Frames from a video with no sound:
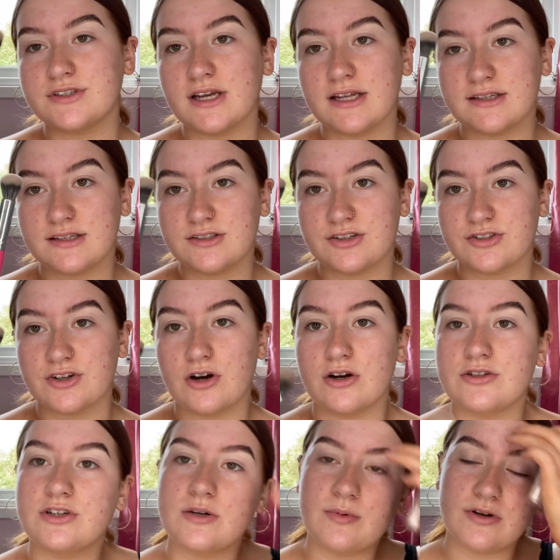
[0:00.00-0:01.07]
This is just a
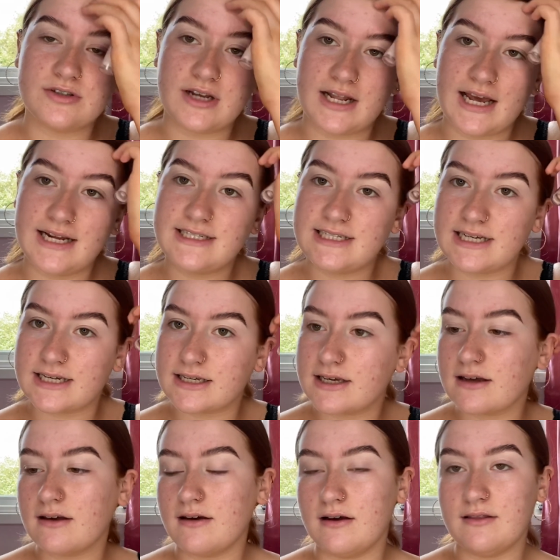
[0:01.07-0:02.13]
contour brush, and I take
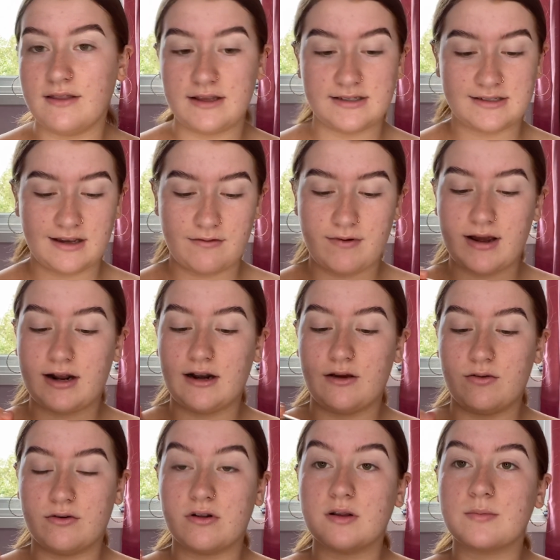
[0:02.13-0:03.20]
this directly
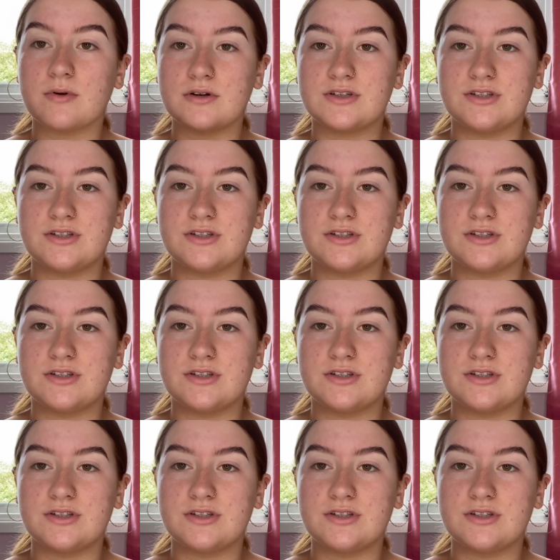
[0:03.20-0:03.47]
onto the brush,